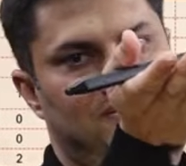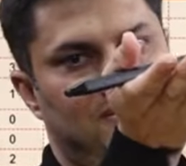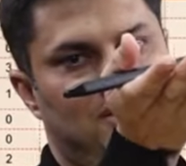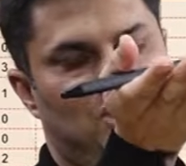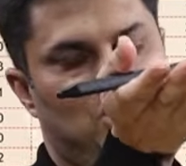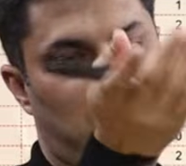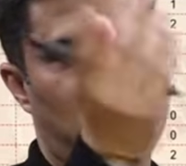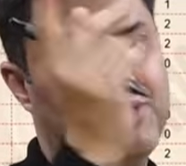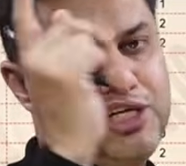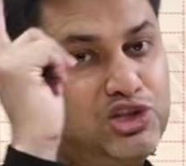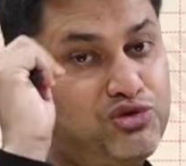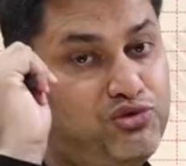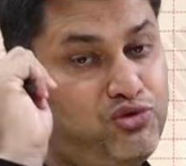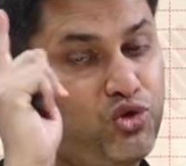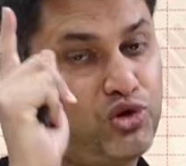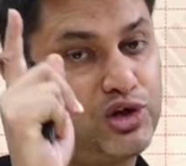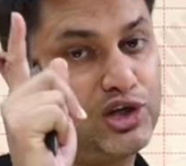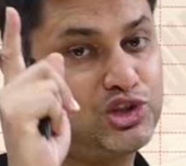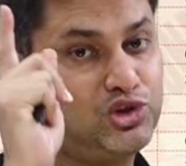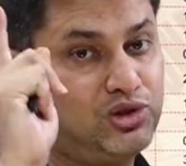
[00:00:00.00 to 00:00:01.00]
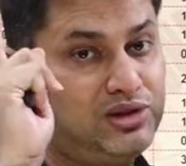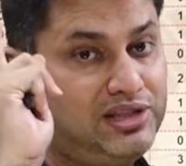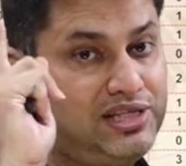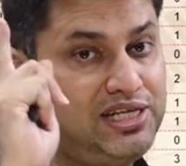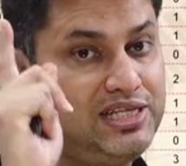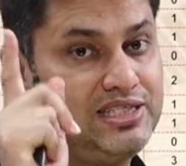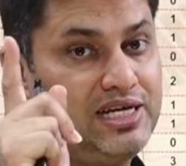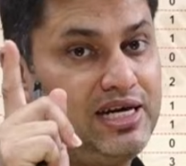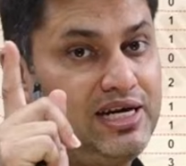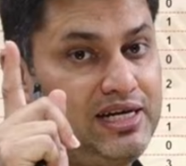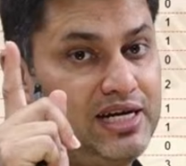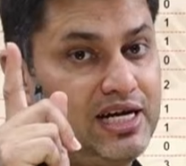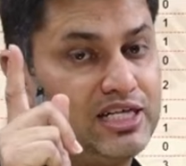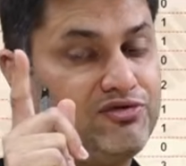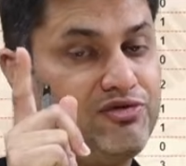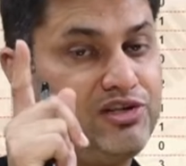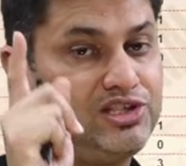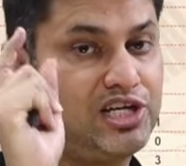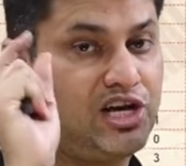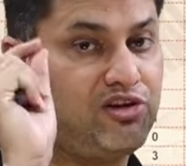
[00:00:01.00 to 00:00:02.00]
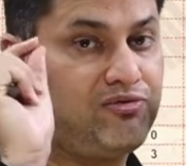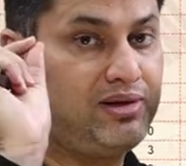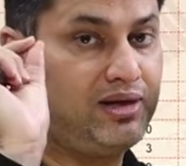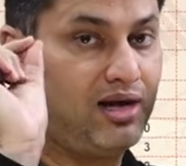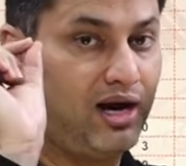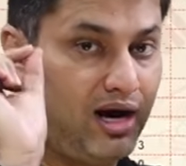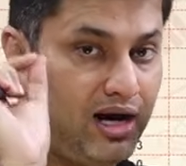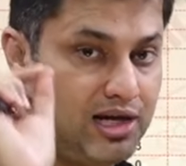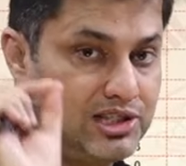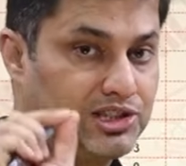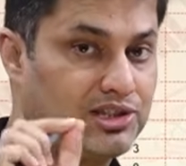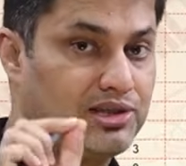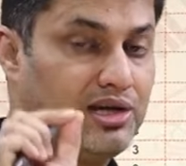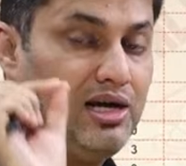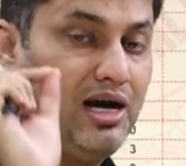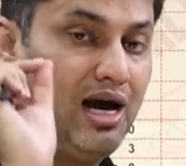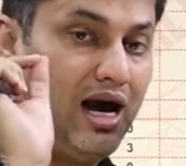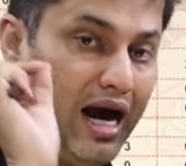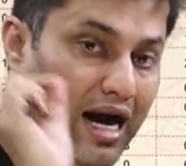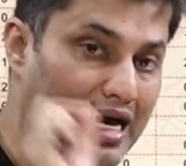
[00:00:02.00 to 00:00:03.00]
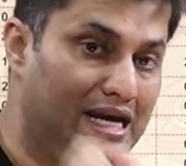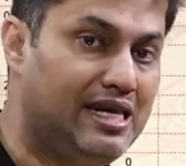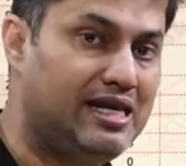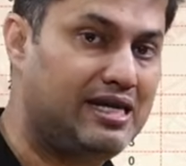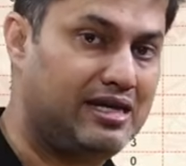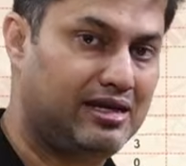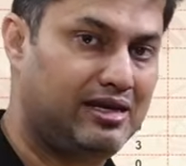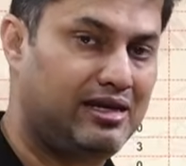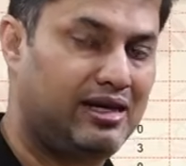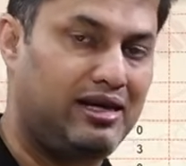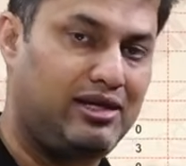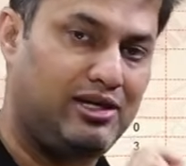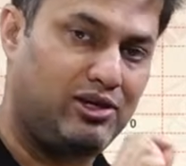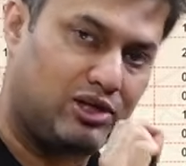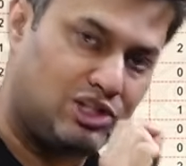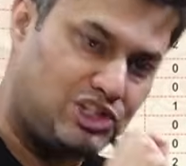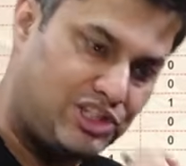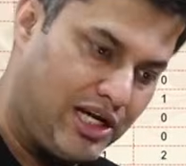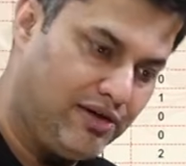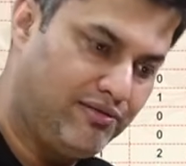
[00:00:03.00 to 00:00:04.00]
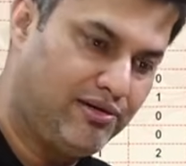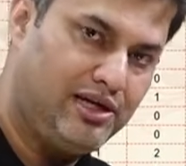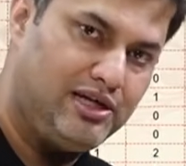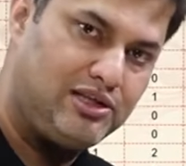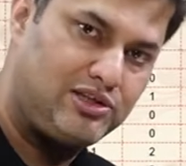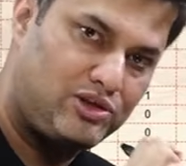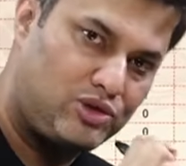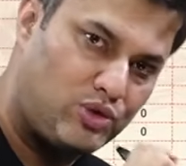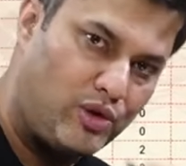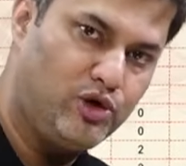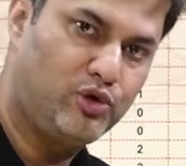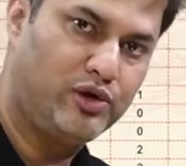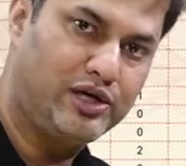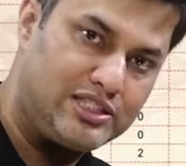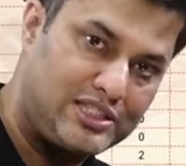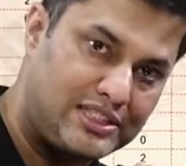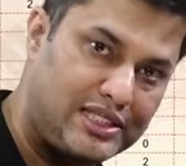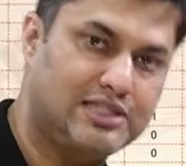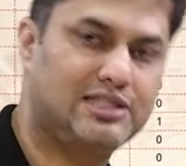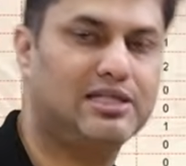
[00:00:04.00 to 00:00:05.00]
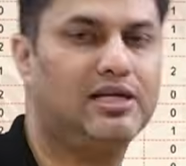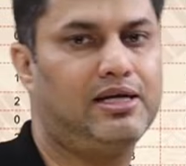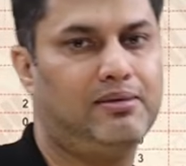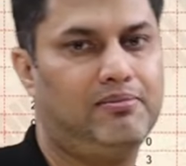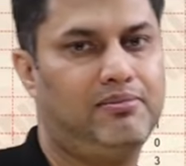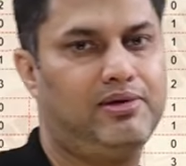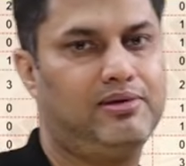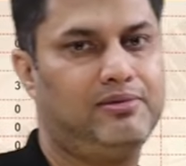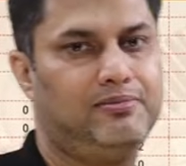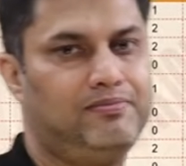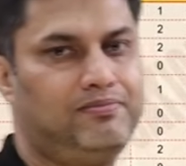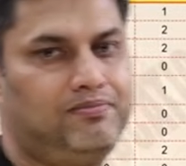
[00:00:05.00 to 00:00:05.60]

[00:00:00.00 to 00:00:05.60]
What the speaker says: So please focus on these areas which have been asked highly in your January 2026 attempt.